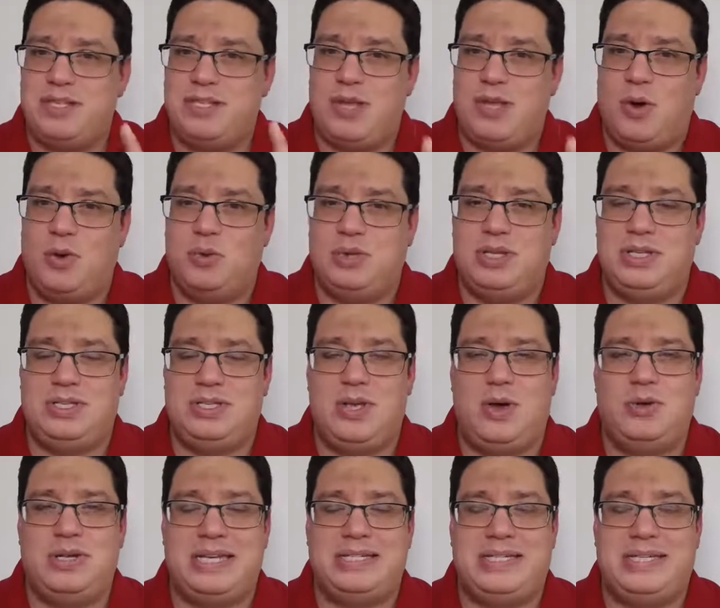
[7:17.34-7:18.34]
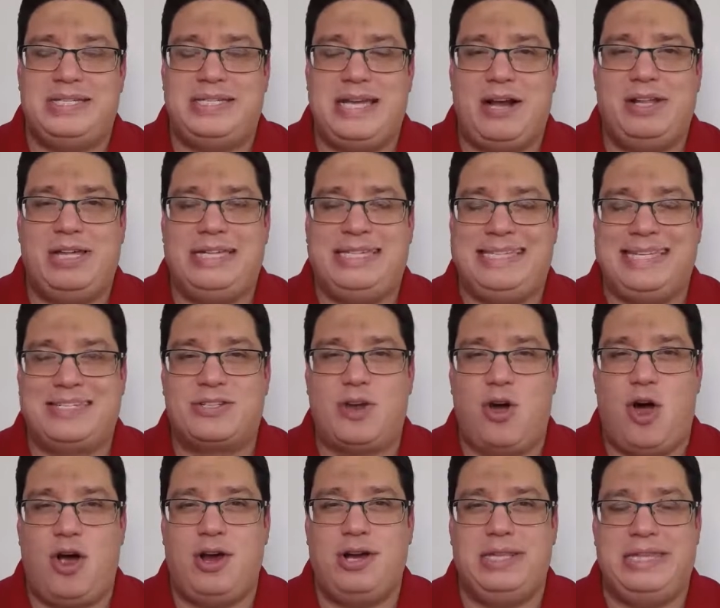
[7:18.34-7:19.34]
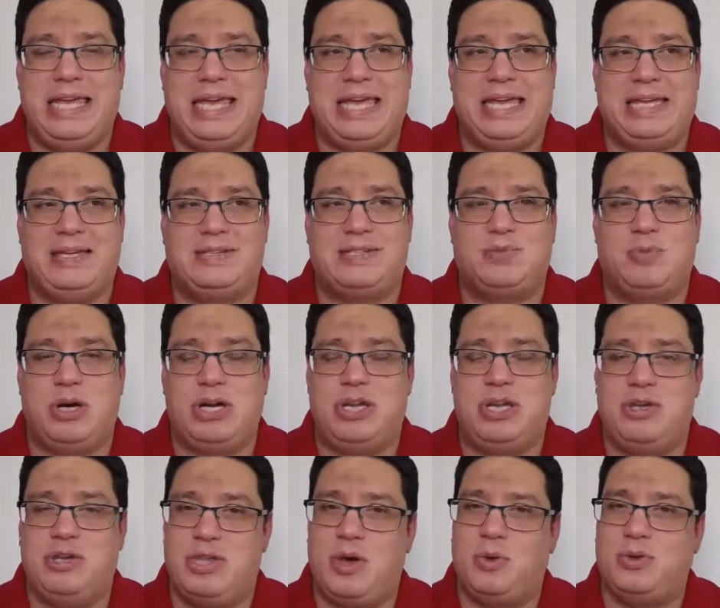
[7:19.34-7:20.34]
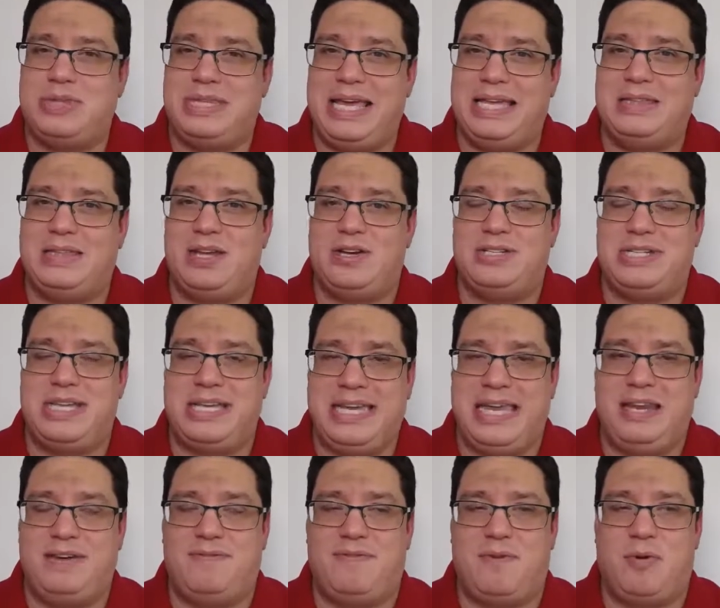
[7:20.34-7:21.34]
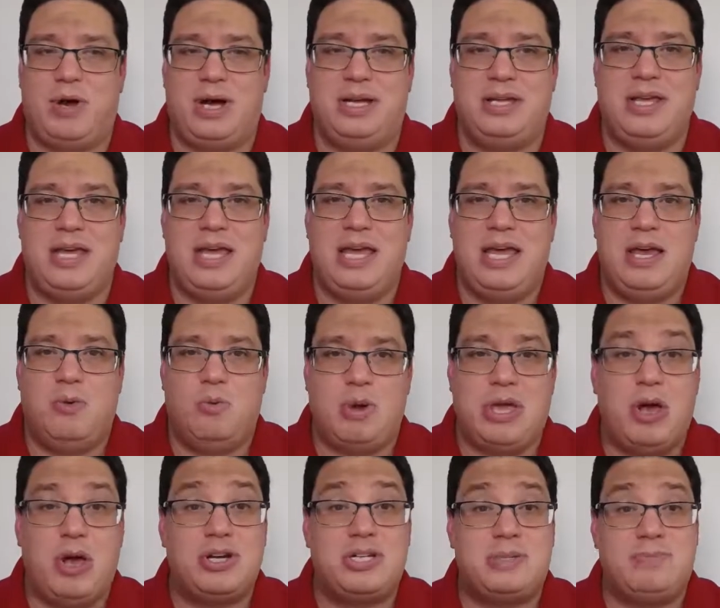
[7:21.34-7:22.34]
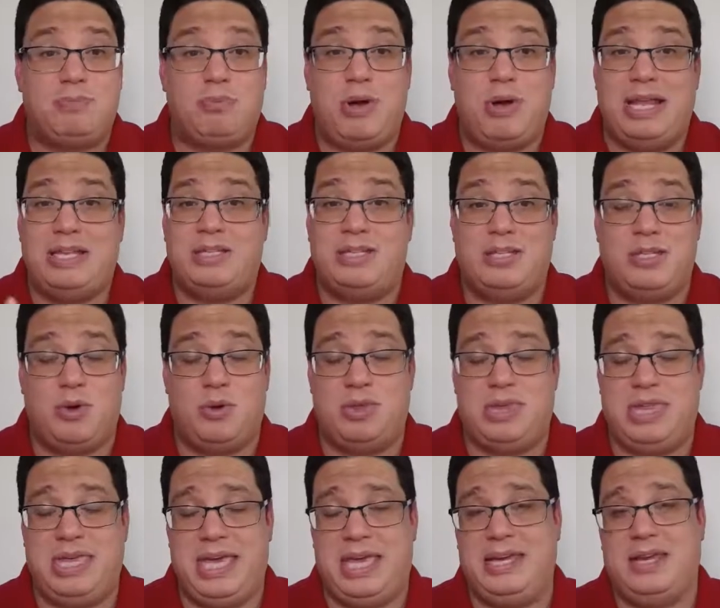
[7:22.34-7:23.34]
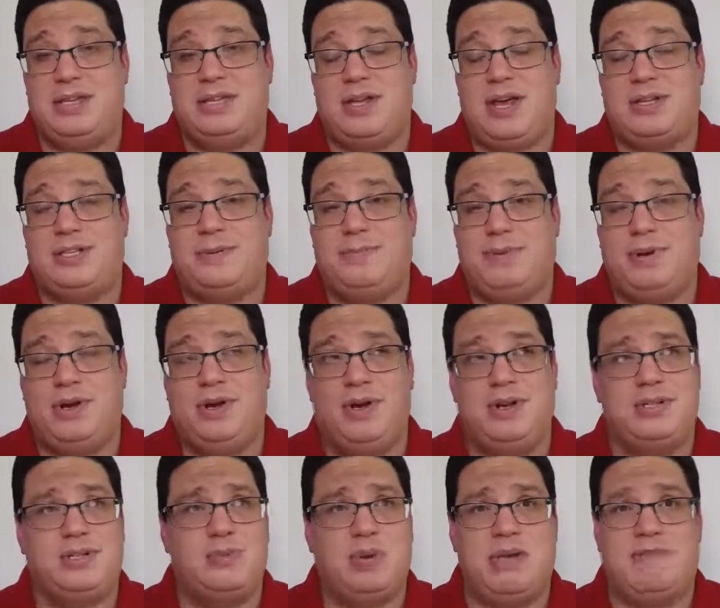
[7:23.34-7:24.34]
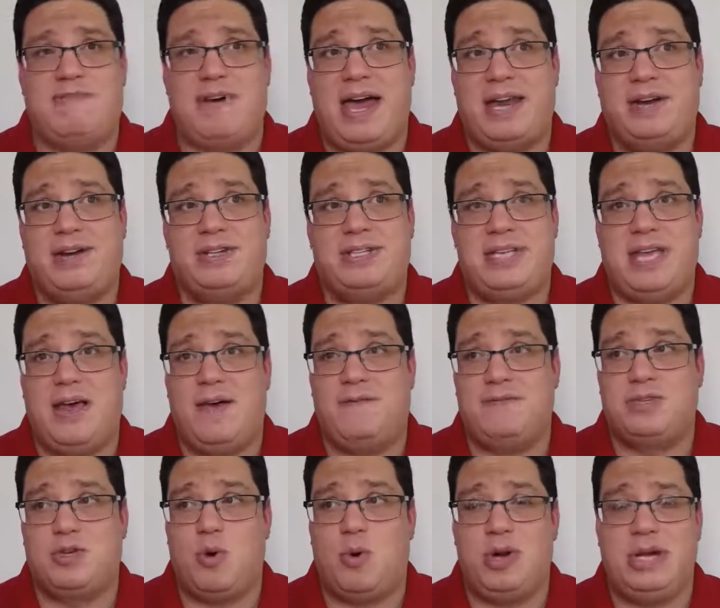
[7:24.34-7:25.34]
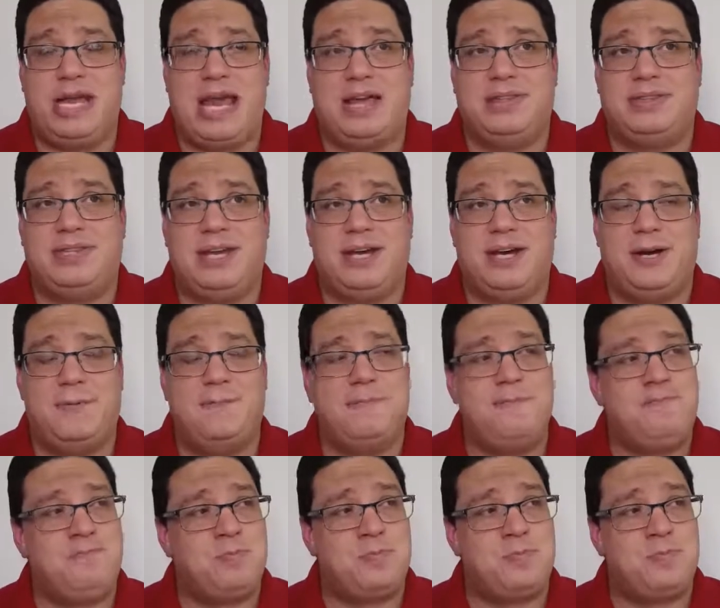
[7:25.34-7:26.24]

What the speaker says: don't necessarily discard things where you don't think there's a need for it. We are spread so thin as entrepreneurs. We find ourselves going out there